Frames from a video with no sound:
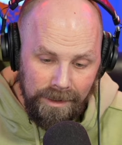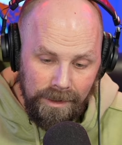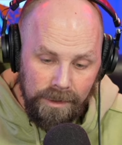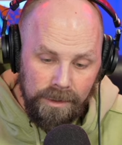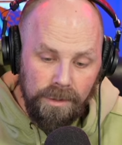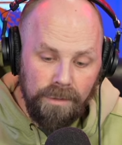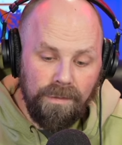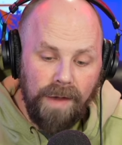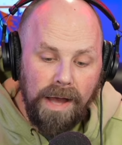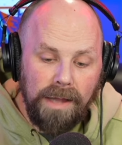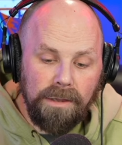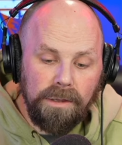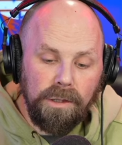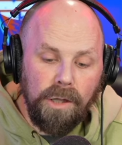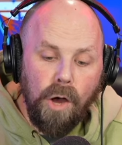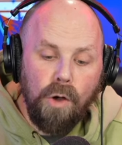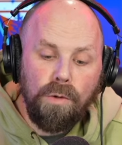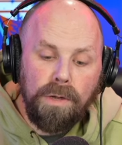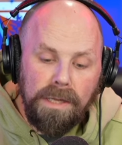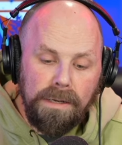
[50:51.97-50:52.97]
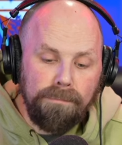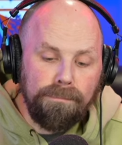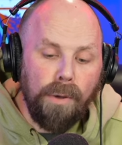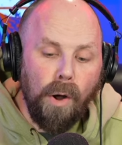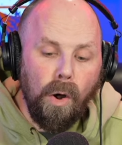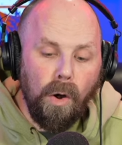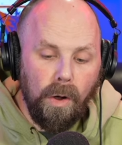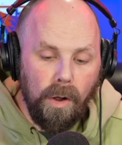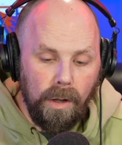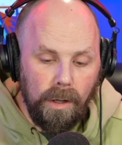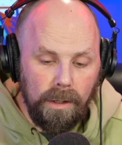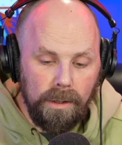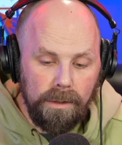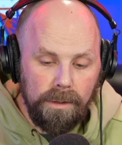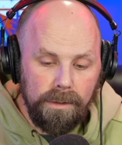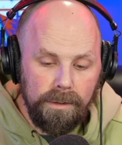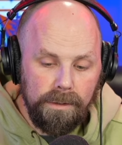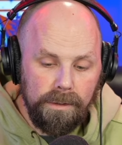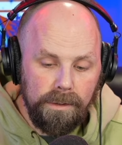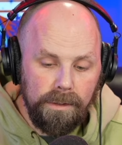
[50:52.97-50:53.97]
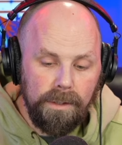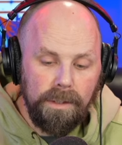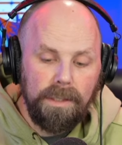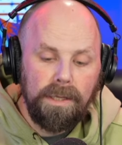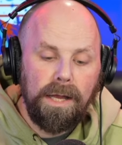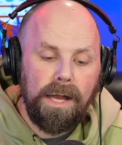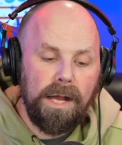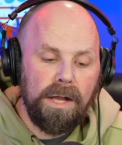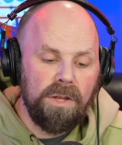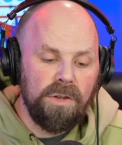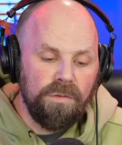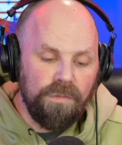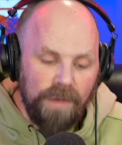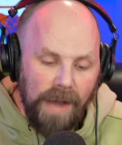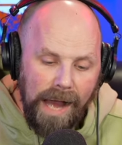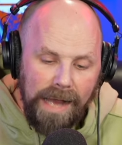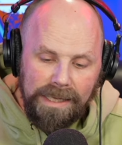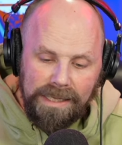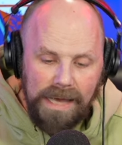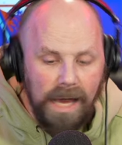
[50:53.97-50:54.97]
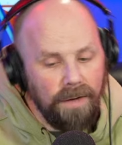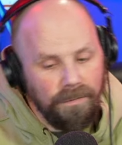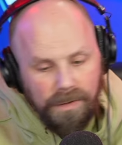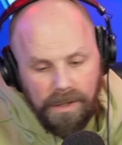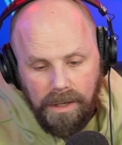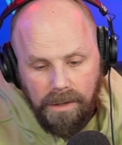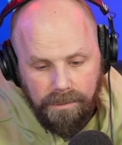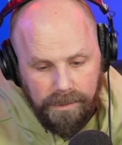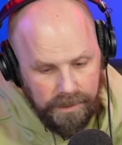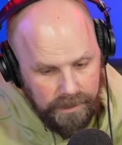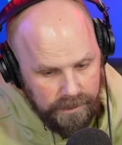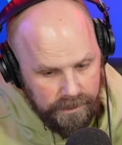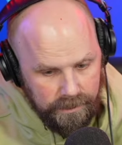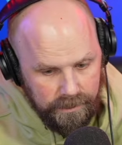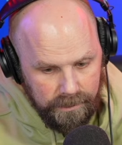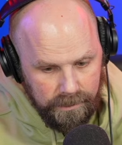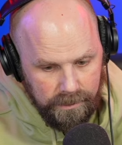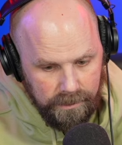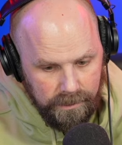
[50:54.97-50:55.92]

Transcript: You've got Logan Paul. And you've got Kevin Owens.